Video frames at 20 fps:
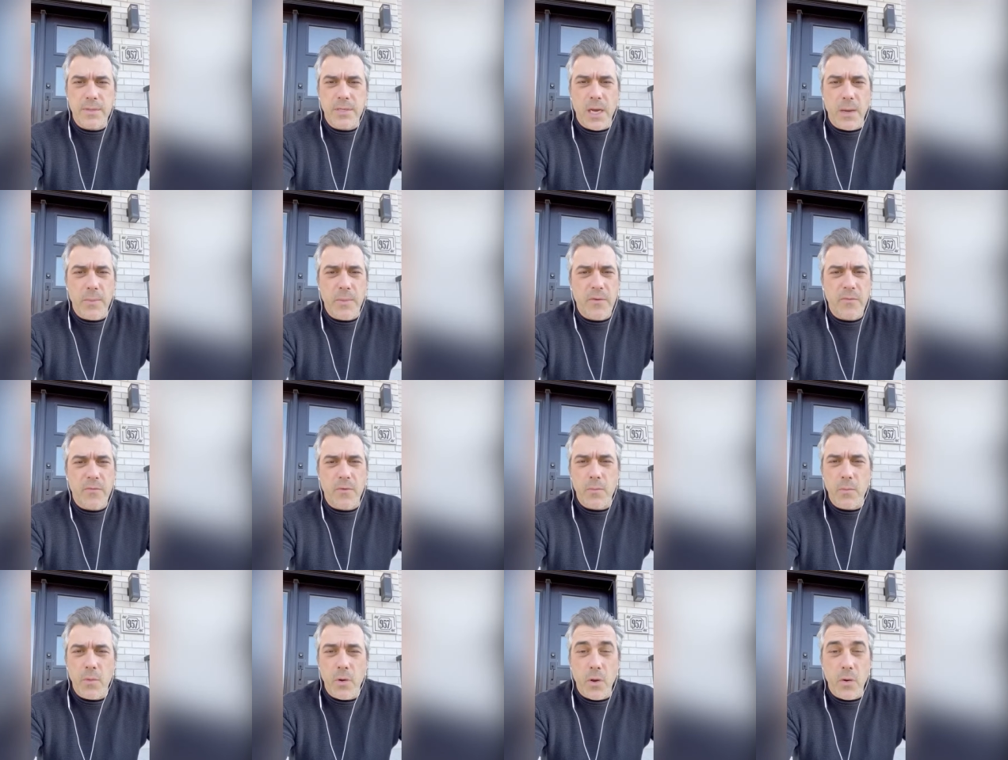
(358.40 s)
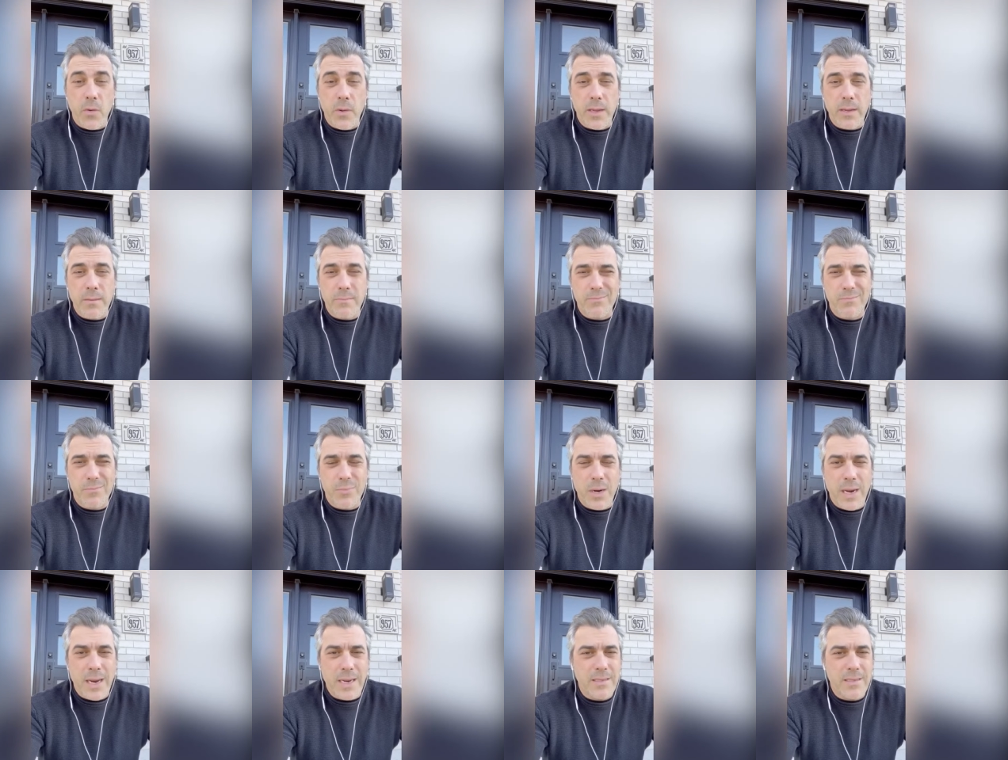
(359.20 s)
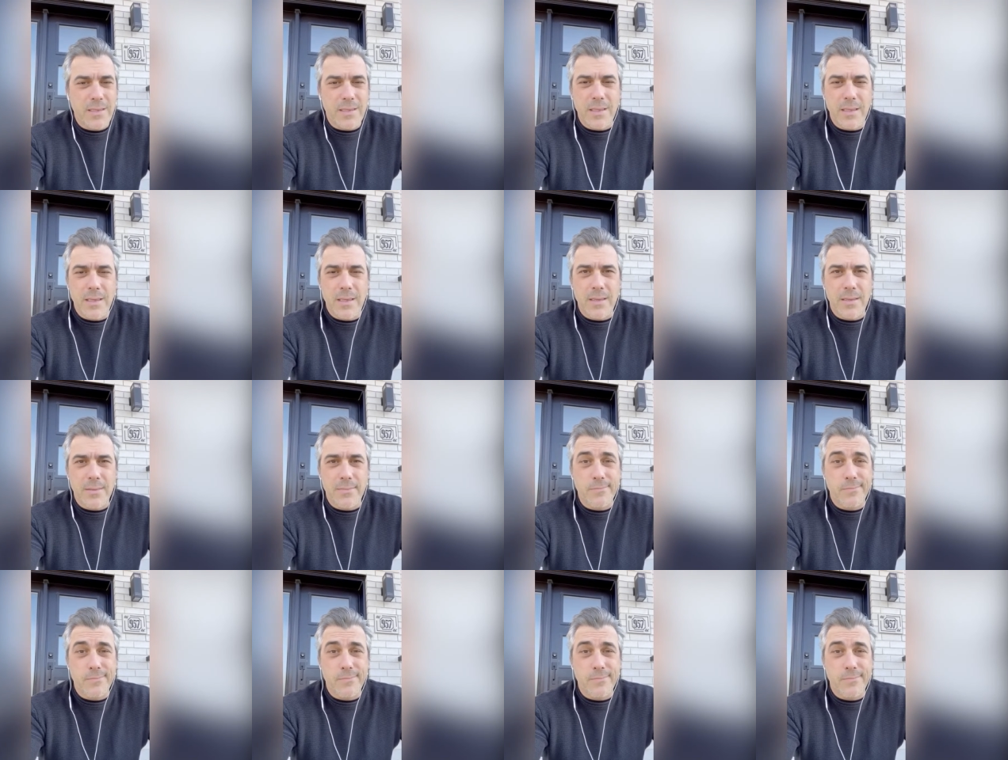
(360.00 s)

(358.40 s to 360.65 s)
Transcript: coming from knowing practically